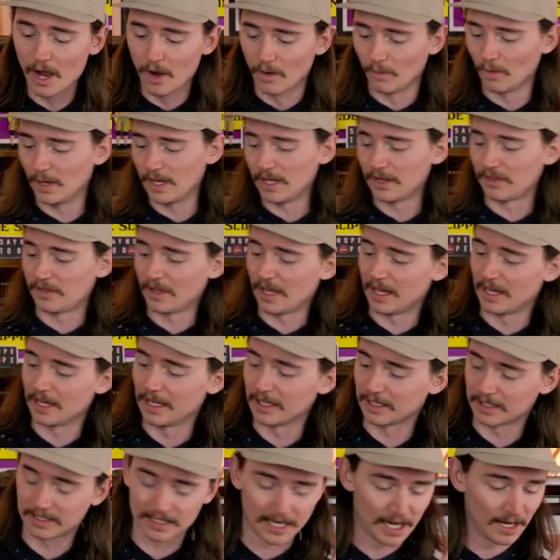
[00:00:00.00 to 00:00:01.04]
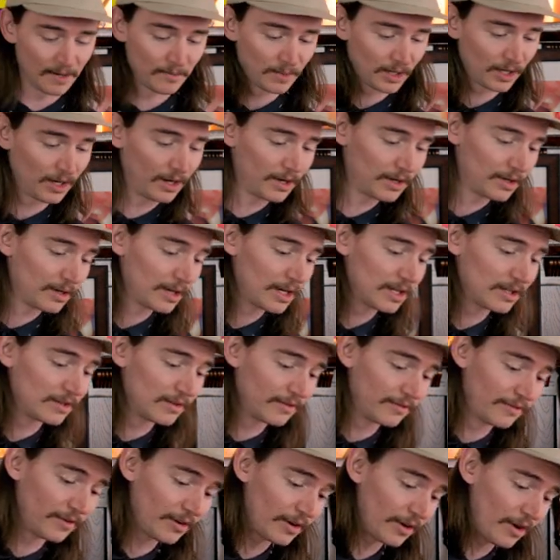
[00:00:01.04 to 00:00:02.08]
with a camber underneath your
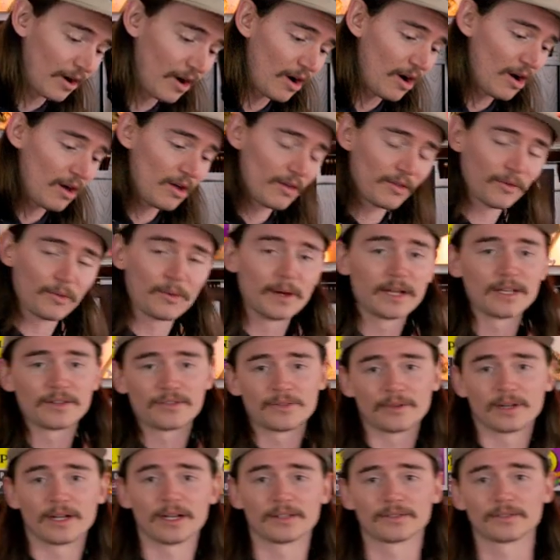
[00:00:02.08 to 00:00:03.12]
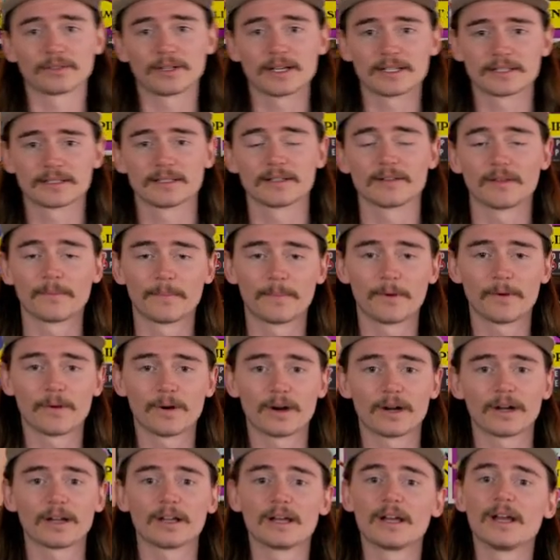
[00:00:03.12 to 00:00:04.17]
foot all the way throughout the rest of the
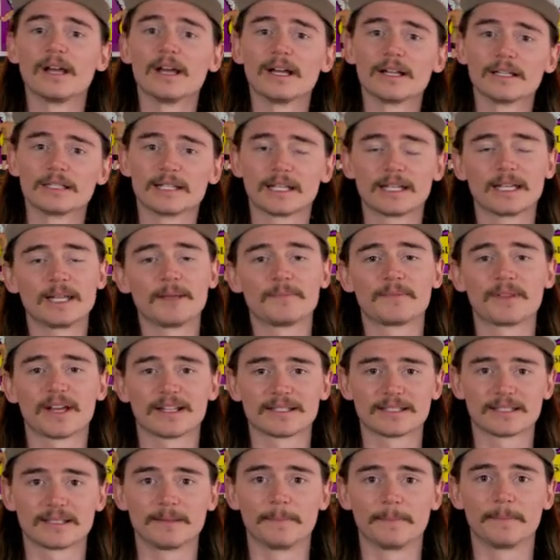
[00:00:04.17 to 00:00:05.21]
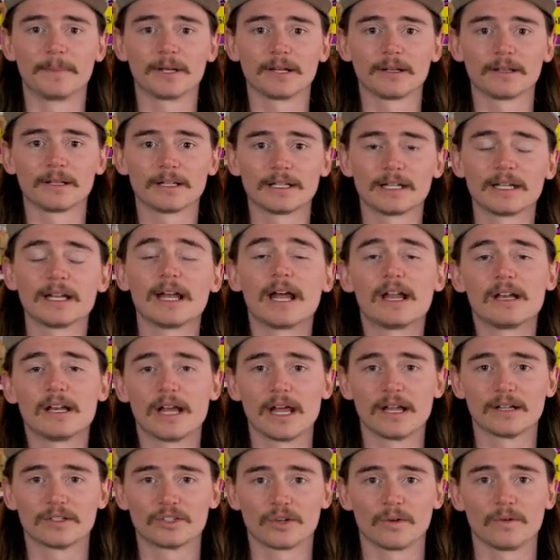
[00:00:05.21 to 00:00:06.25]
board to keep that stability and
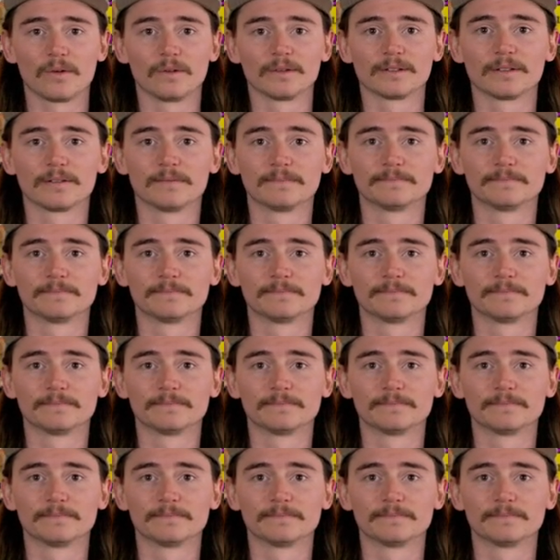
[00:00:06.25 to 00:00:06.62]
edge hold.